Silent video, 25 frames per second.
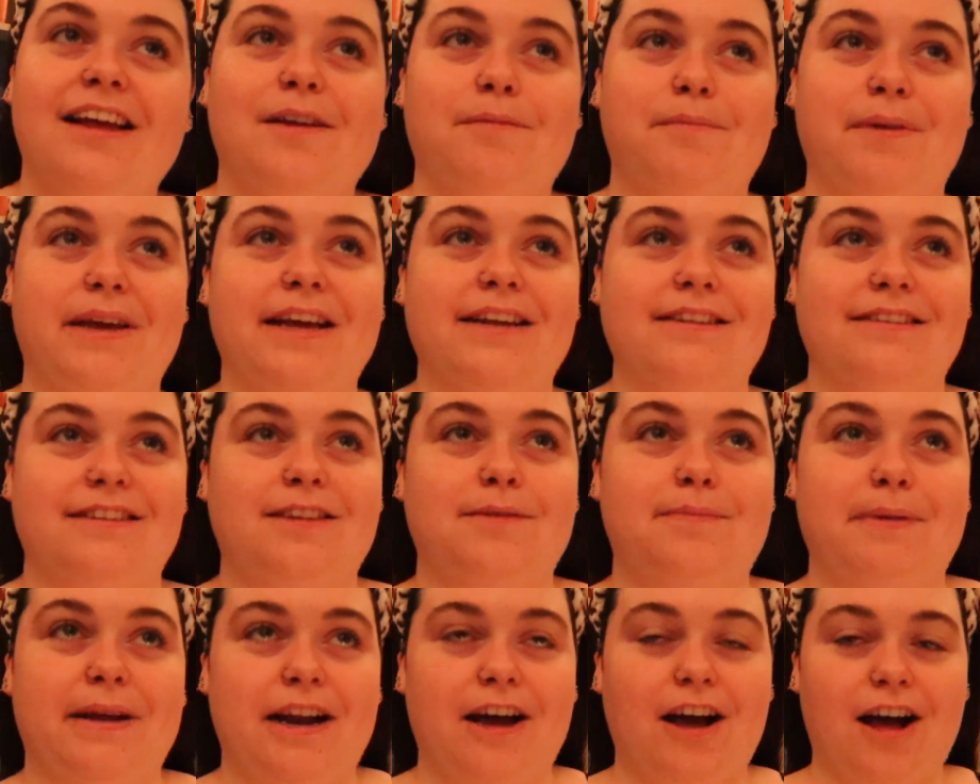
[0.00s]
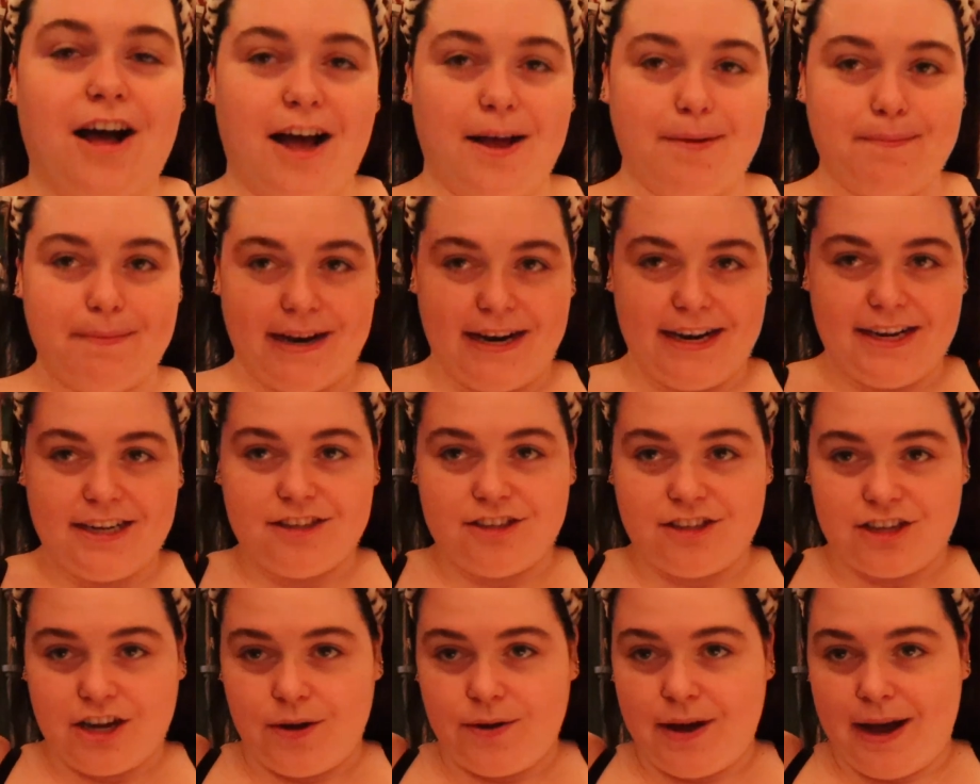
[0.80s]
Because it's been a hot minute.
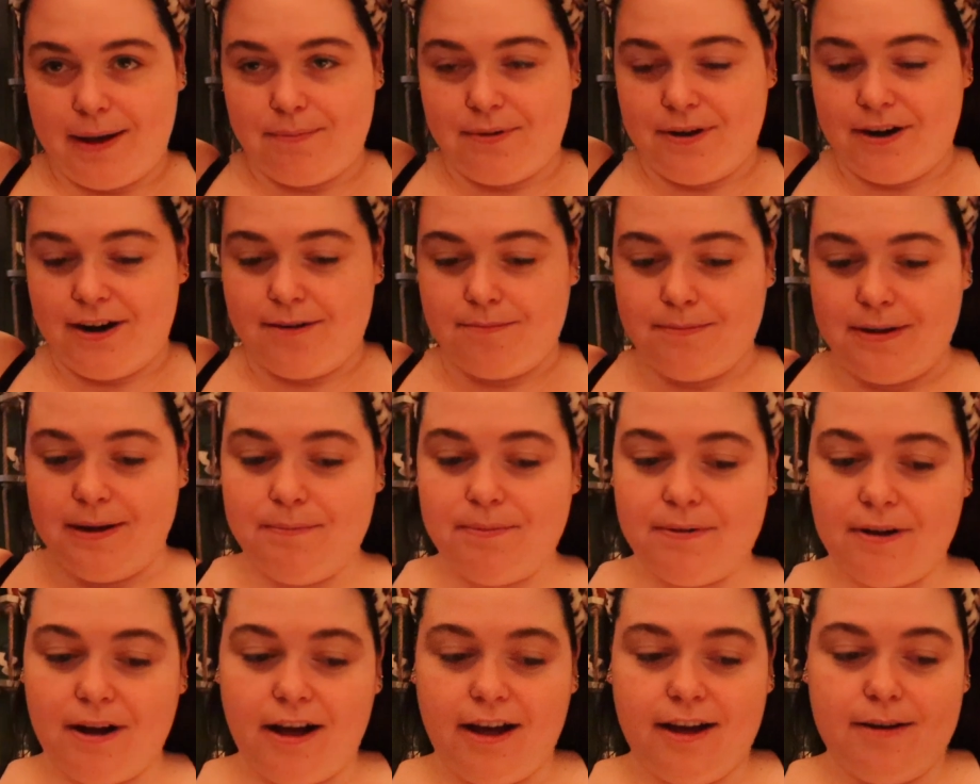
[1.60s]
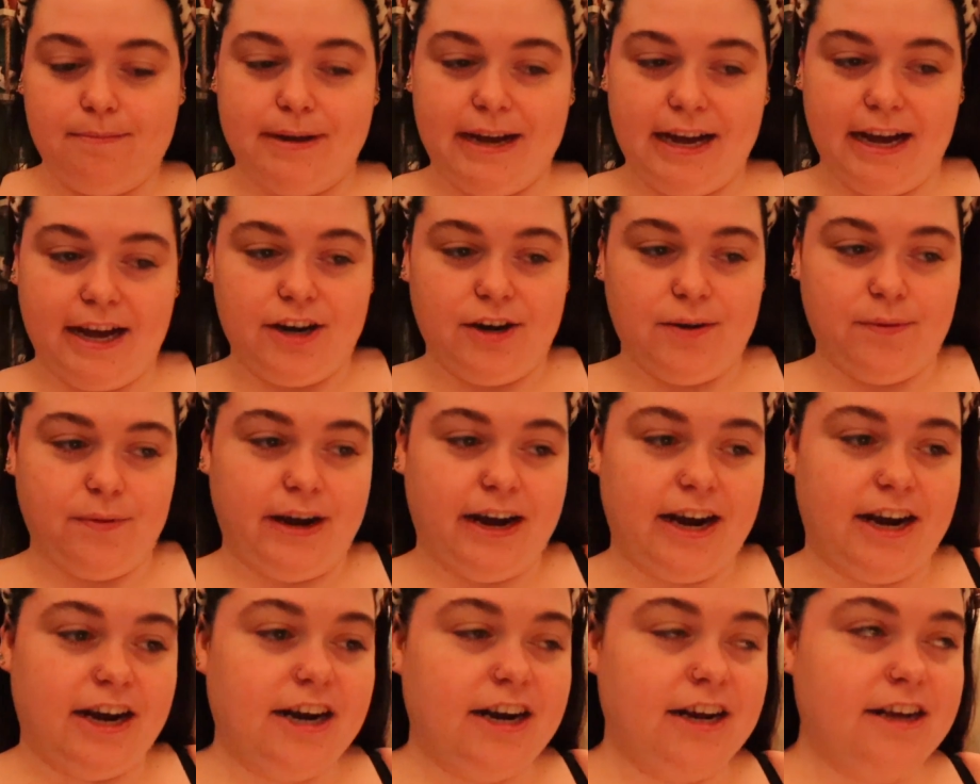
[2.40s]
So I put on my bra and my
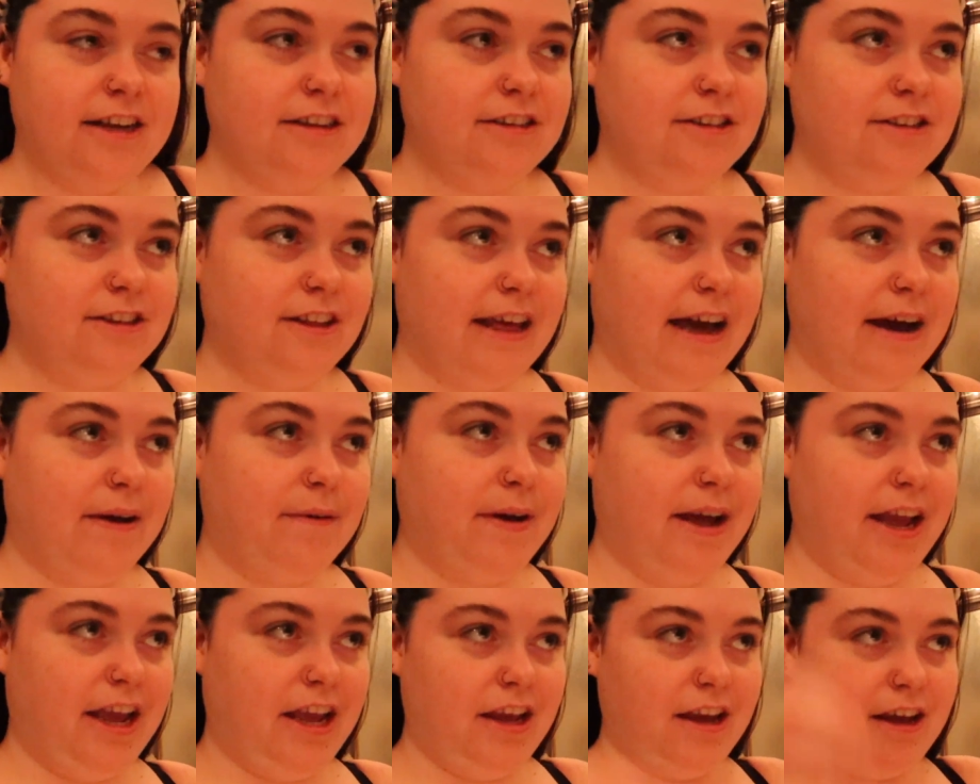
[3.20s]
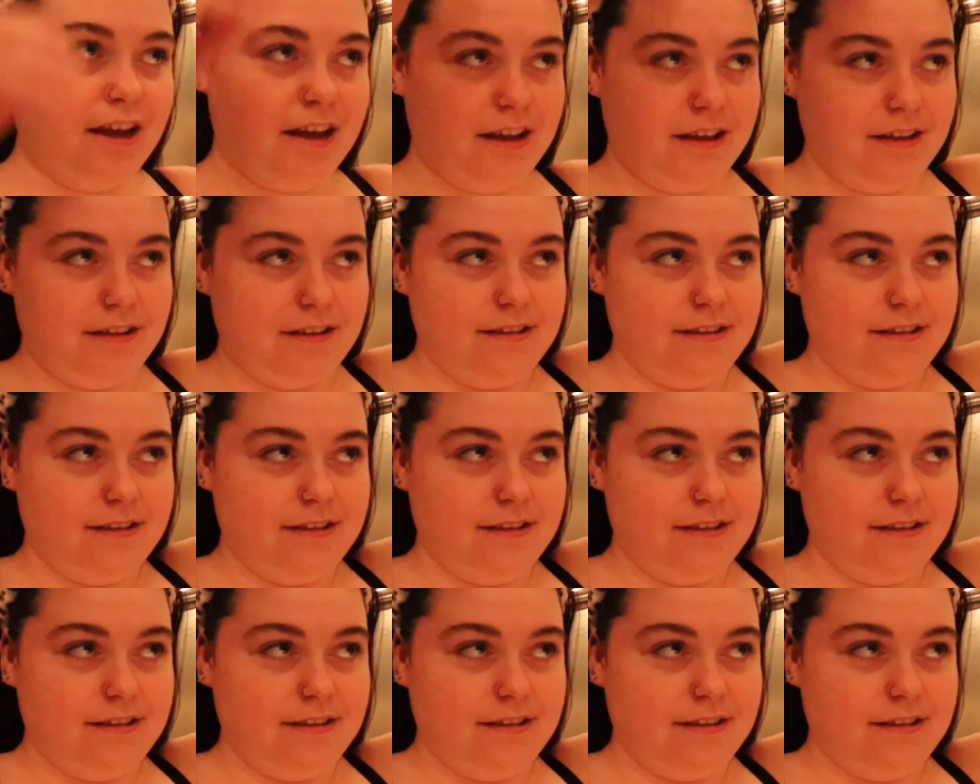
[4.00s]
underwear so that way,